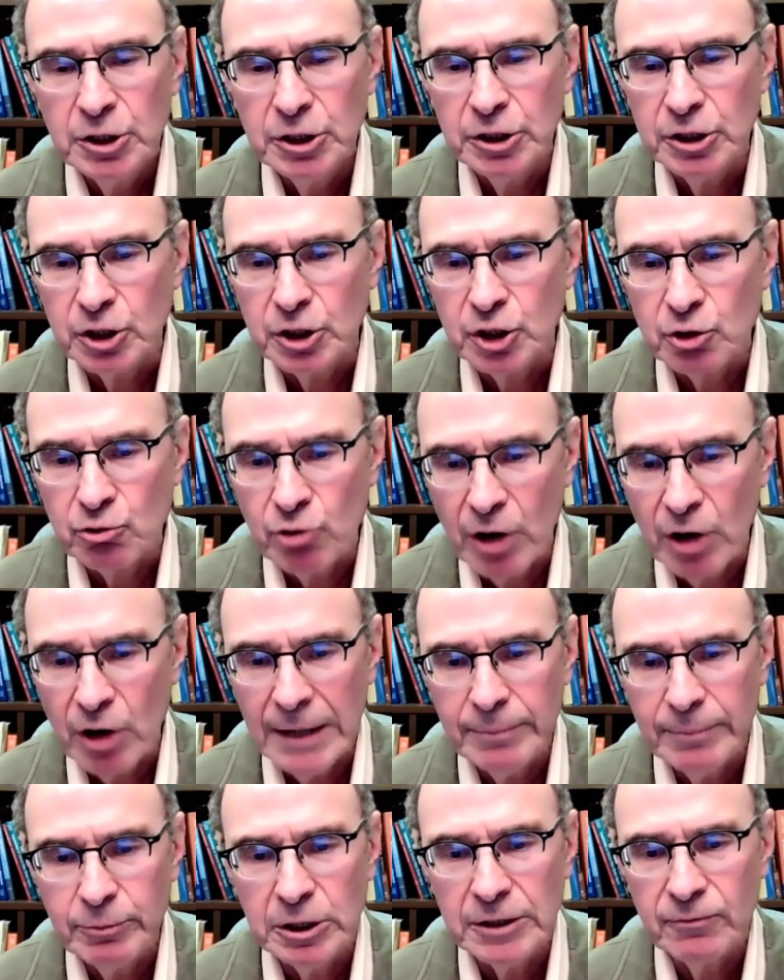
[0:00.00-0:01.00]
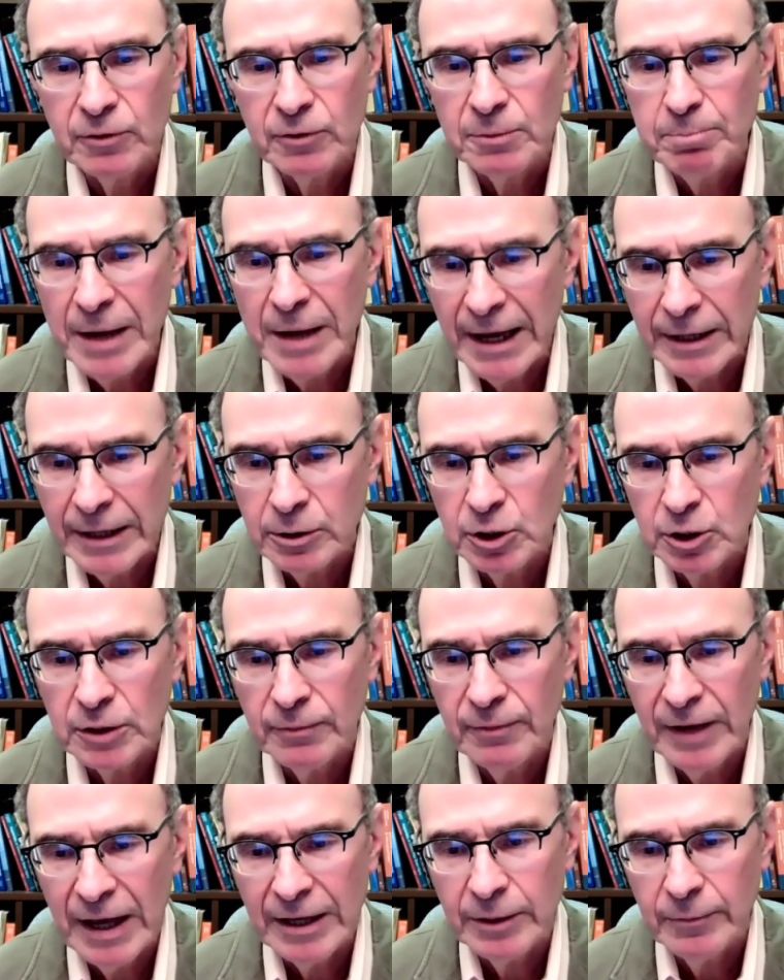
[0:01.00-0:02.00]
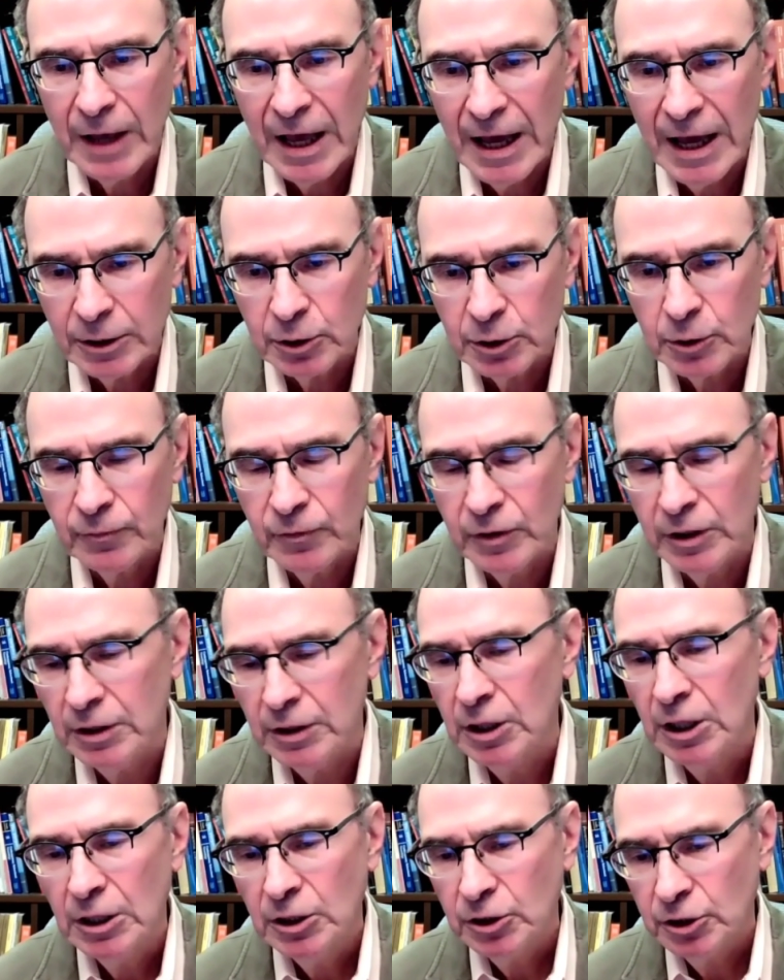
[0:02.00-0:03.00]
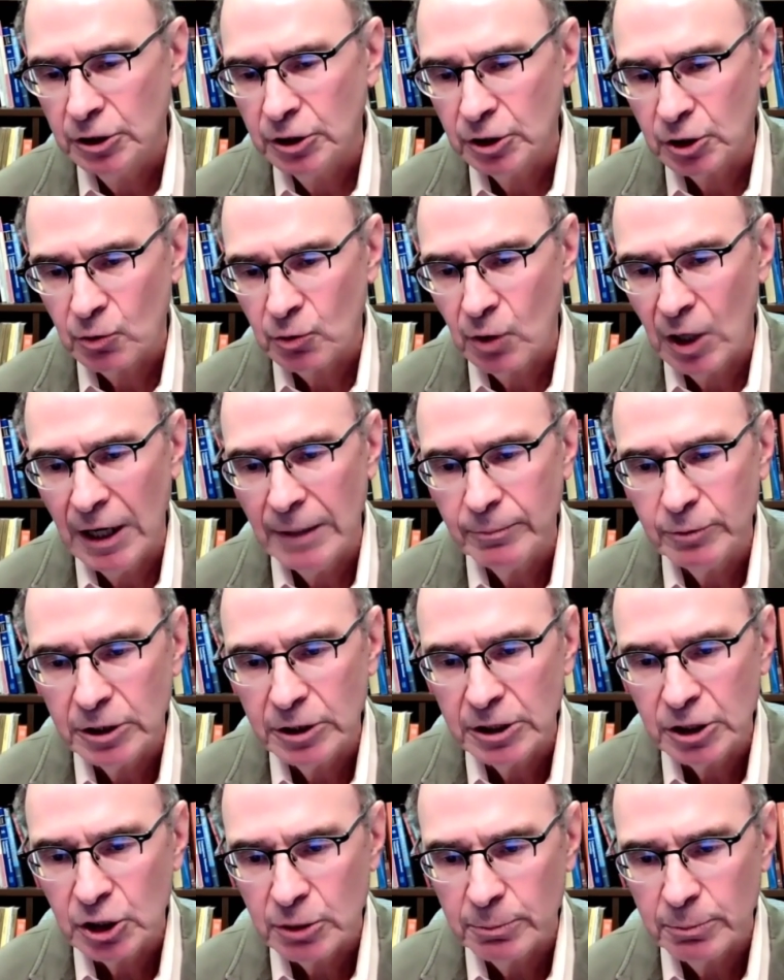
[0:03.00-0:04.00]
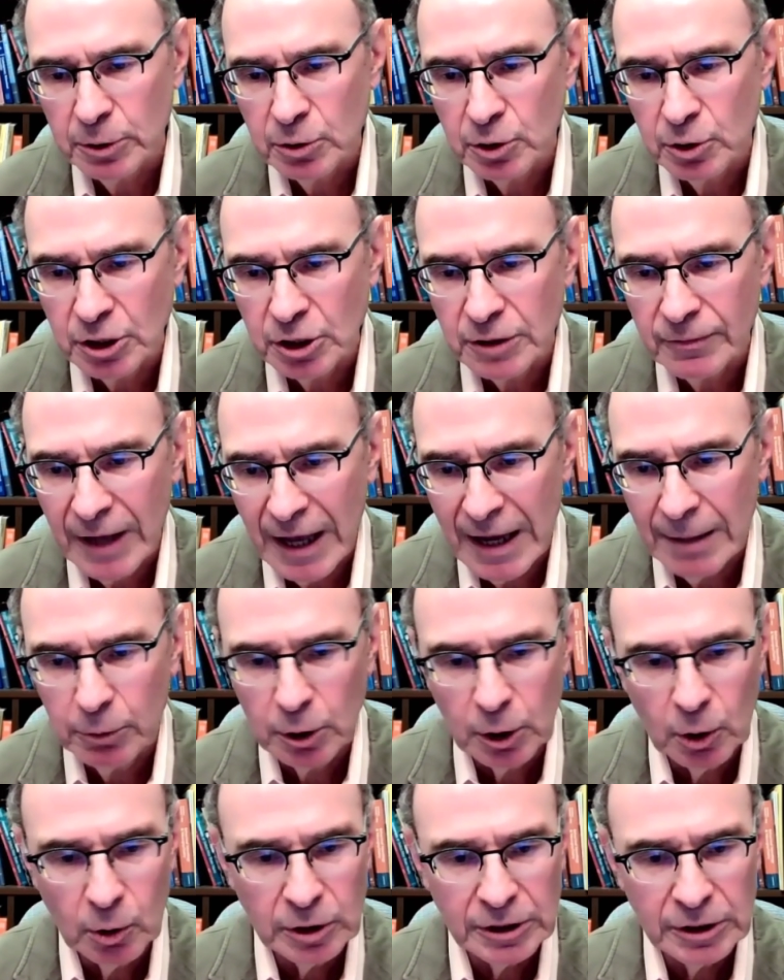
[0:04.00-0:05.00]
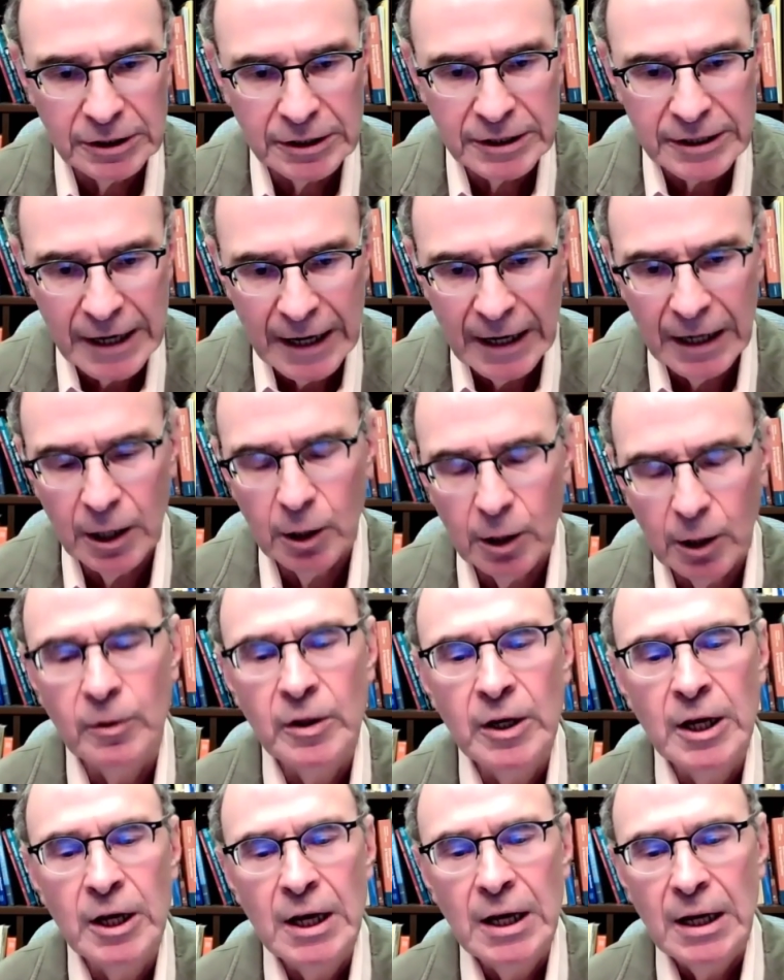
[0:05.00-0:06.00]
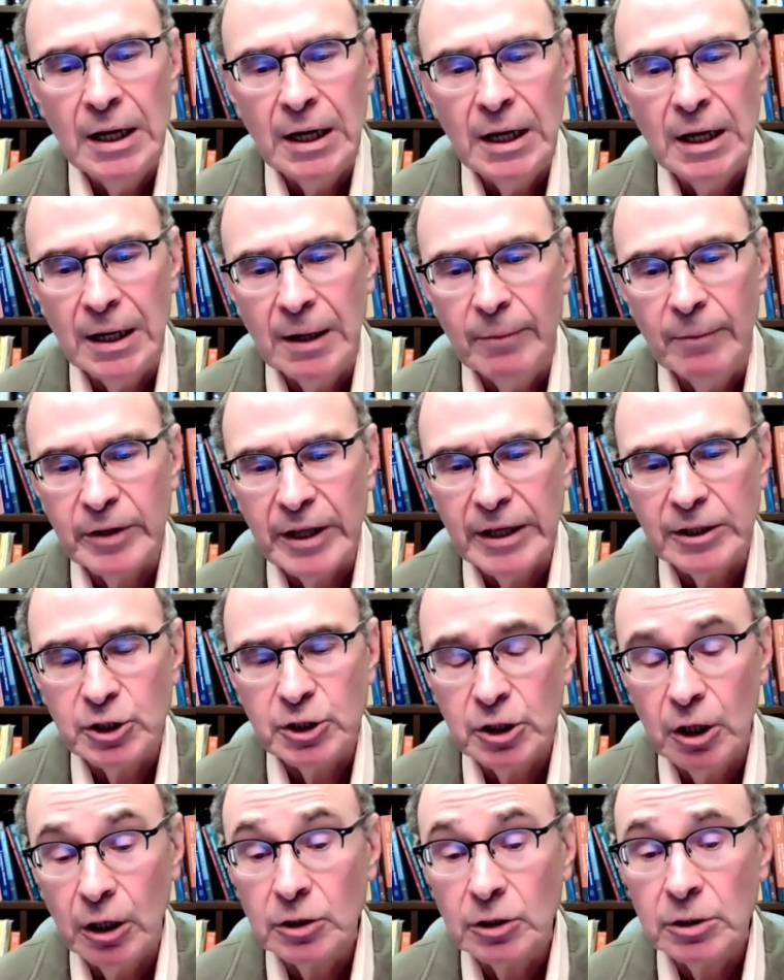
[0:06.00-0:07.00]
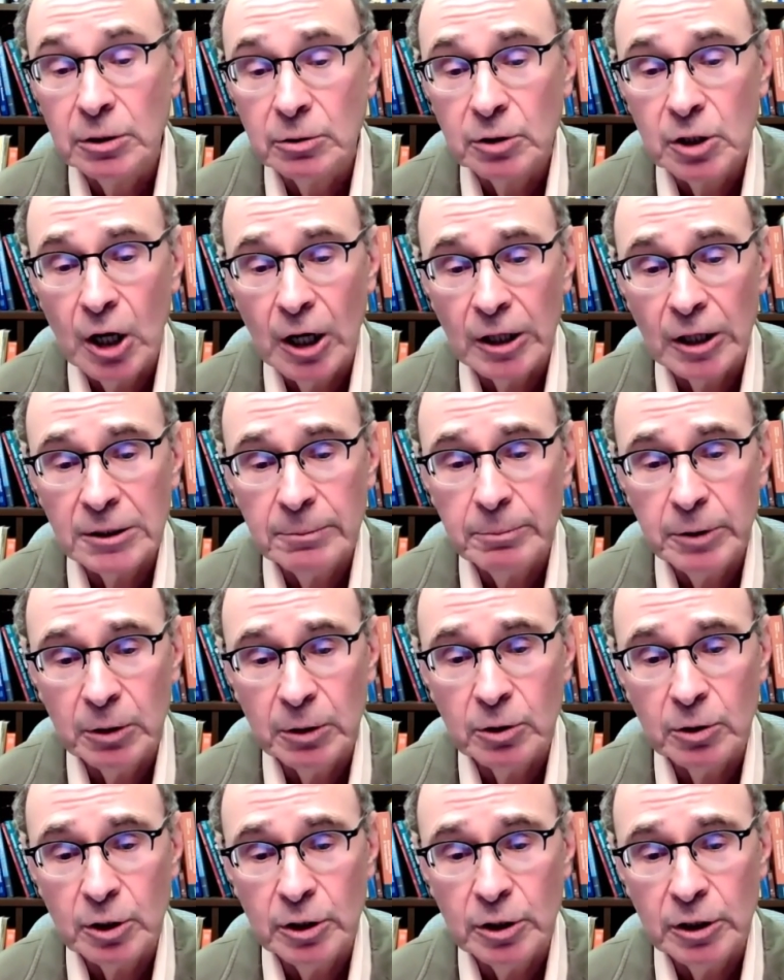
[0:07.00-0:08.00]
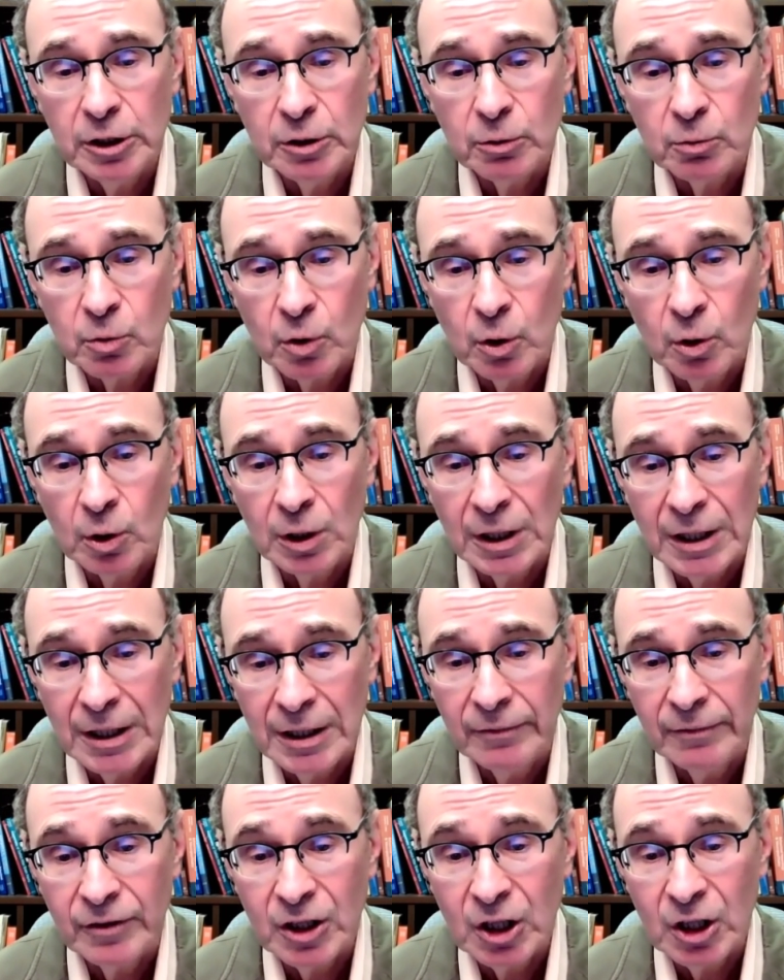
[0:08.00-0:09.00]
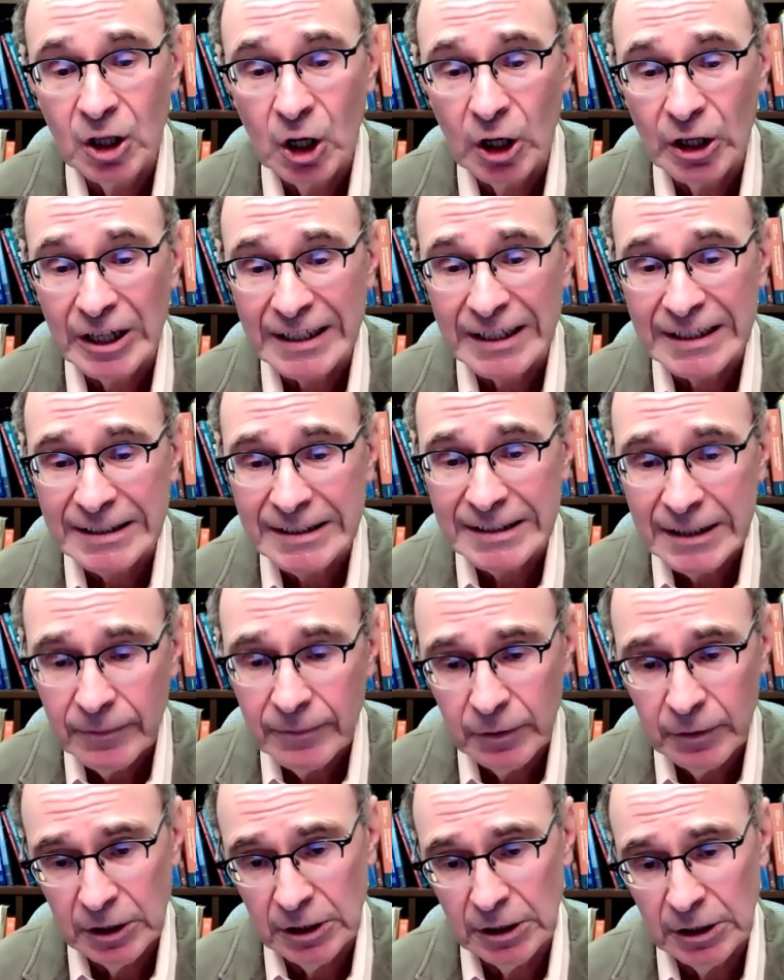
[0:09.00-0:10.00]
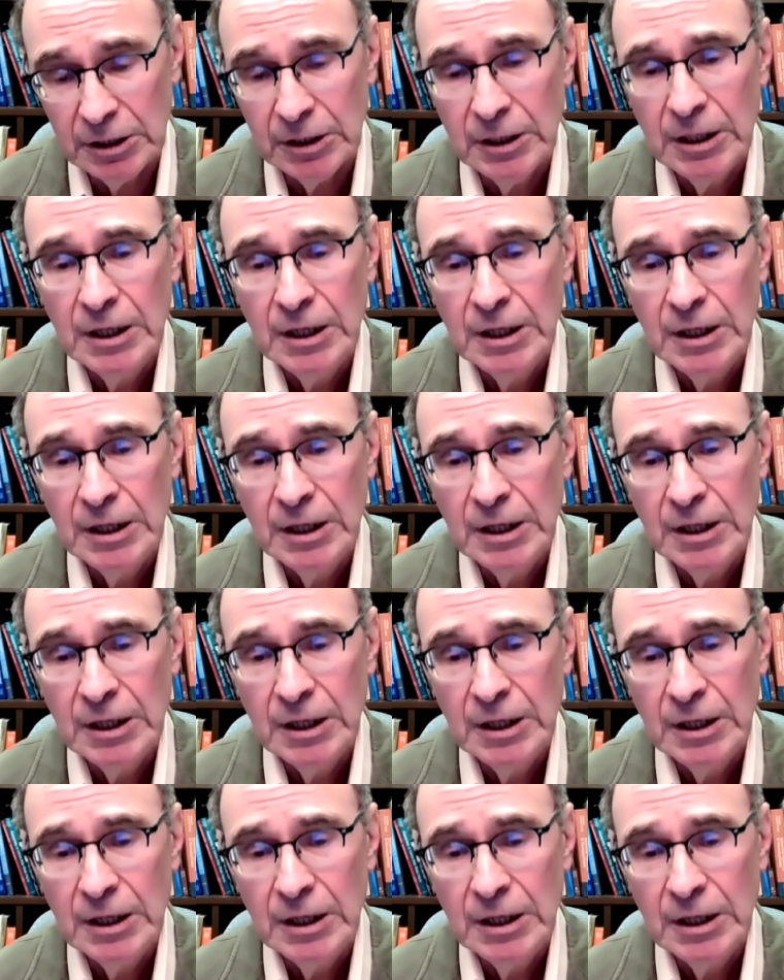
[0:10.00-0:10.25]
She described the different patterns of atrophy. She described the distributions of amyloid and tau. And she also talked about the role of connectivity